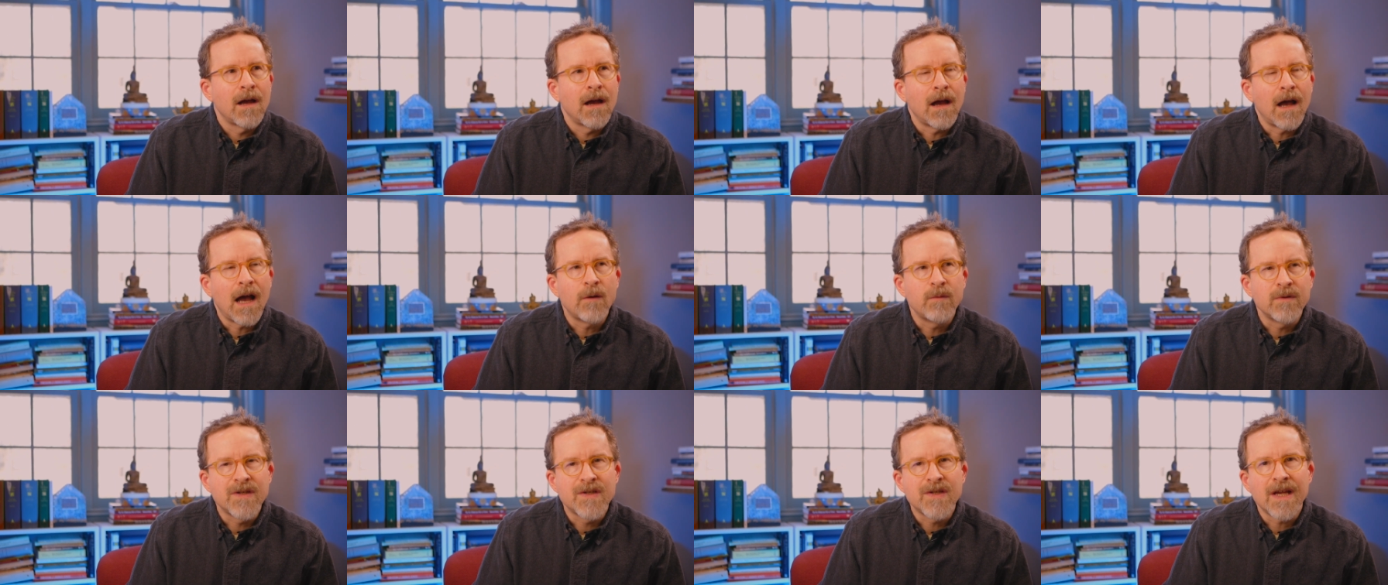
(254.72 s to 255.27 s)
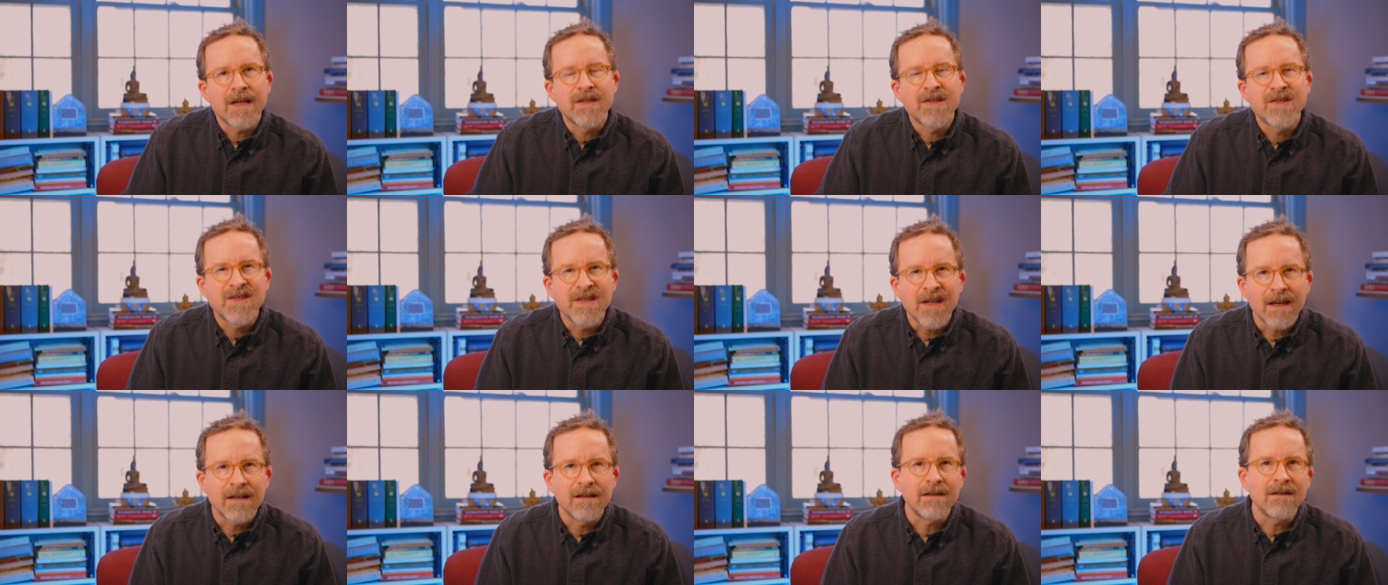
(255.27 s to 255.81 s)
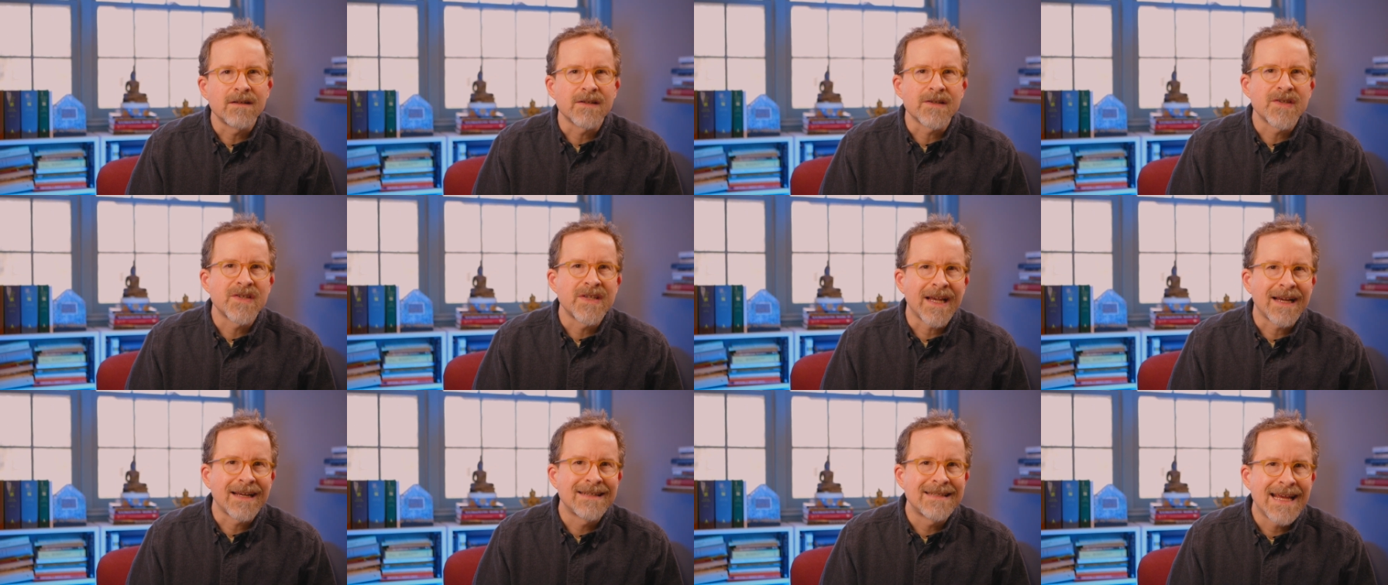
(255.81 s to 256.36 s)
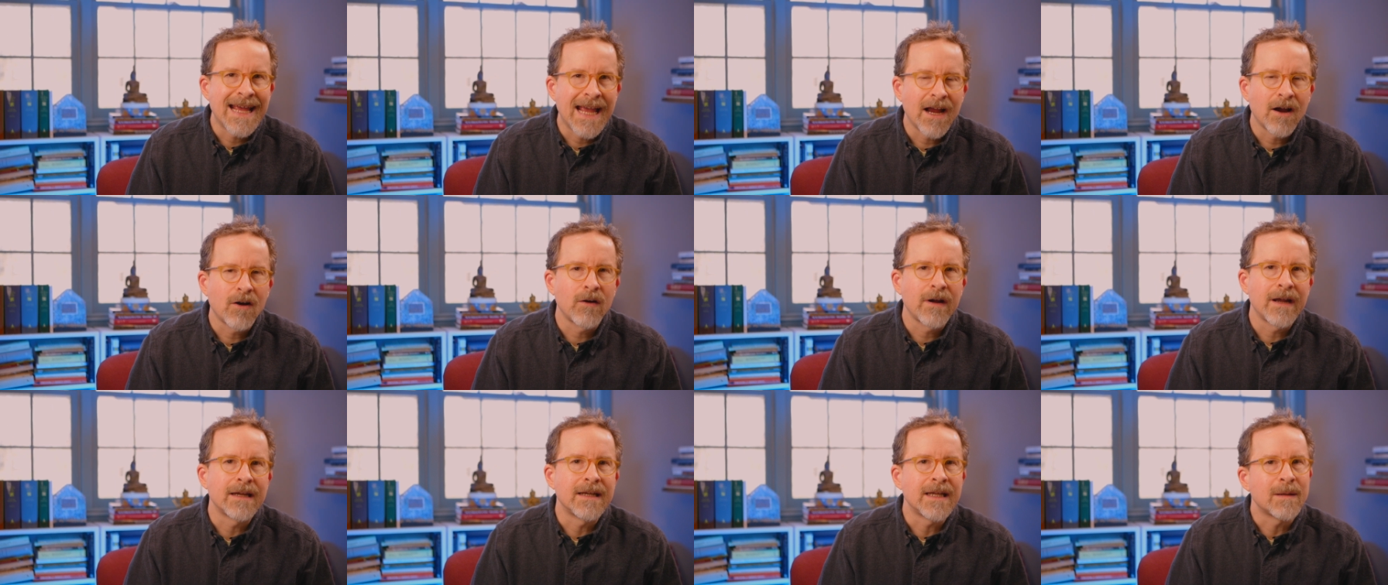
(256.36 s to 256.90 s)
I would say, subtle
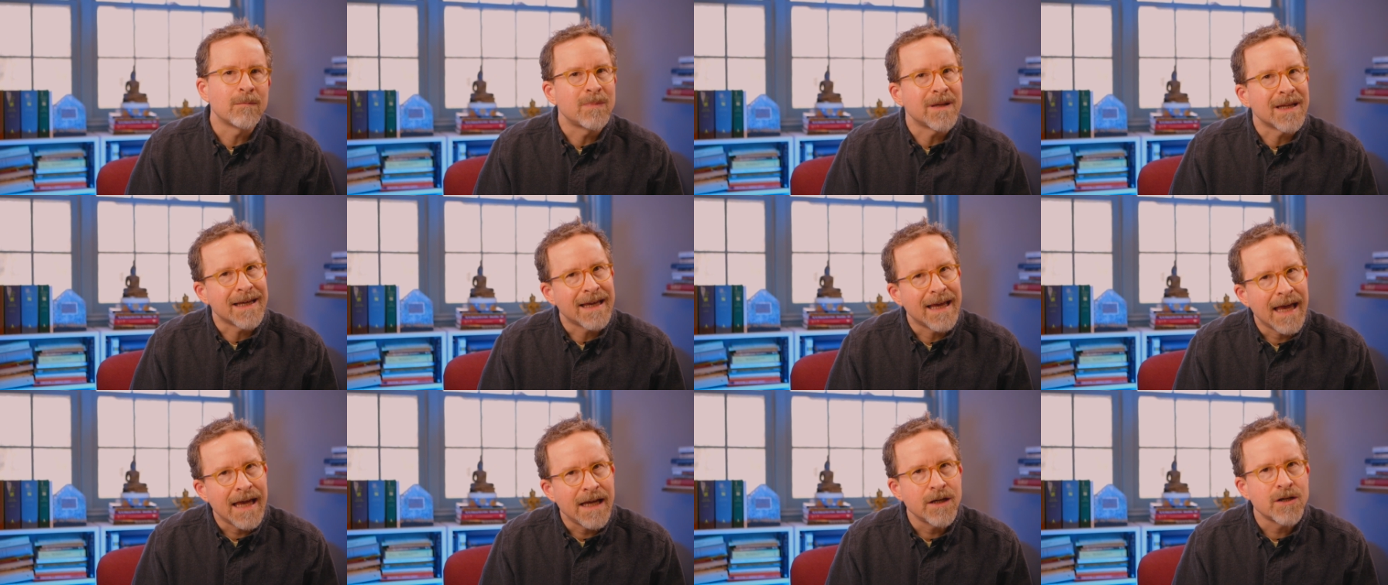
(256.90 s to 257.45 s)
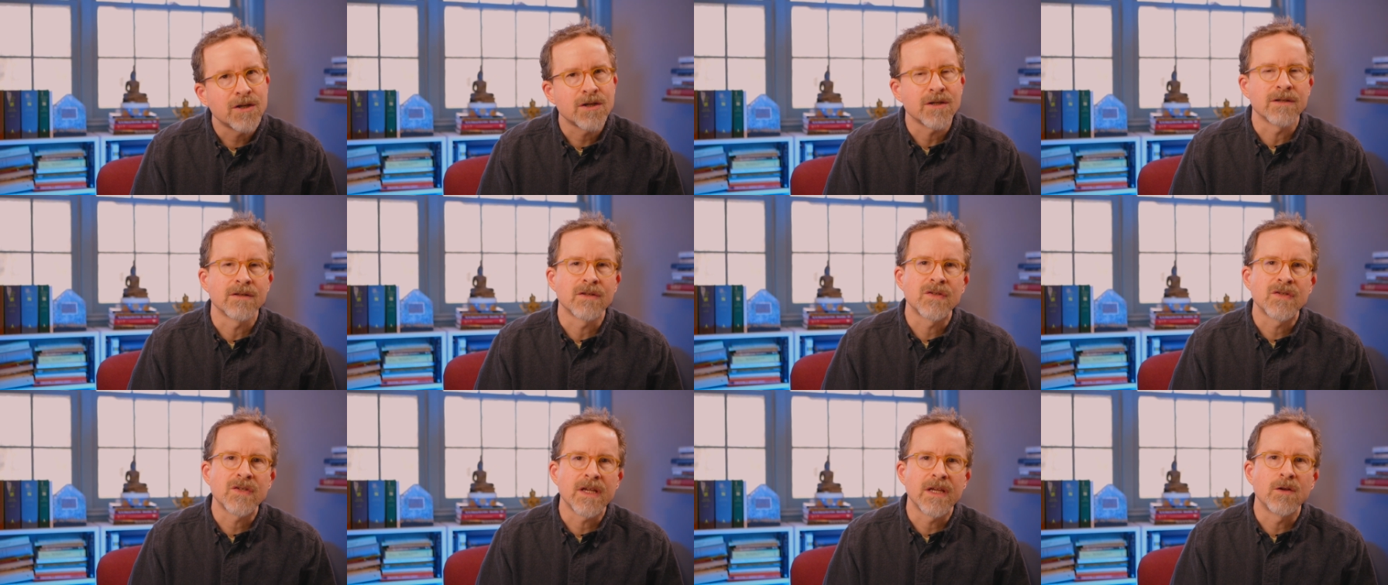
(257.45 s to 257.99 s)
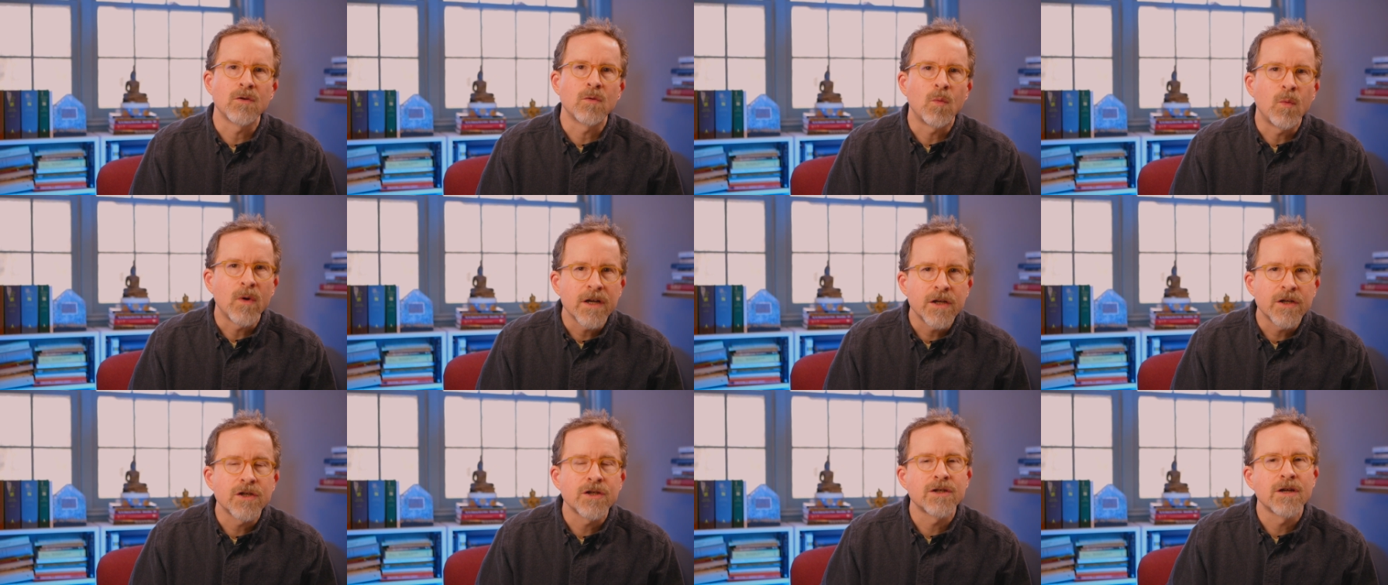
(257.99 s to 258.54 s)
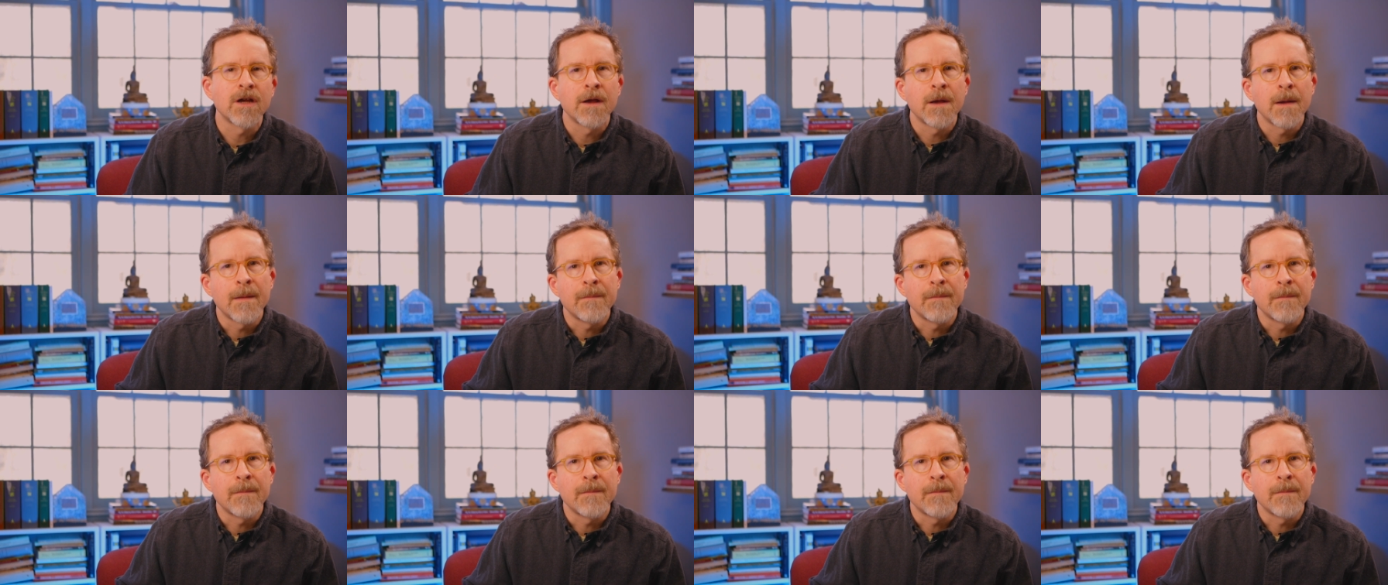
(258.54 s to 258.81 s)
sectarian implications in which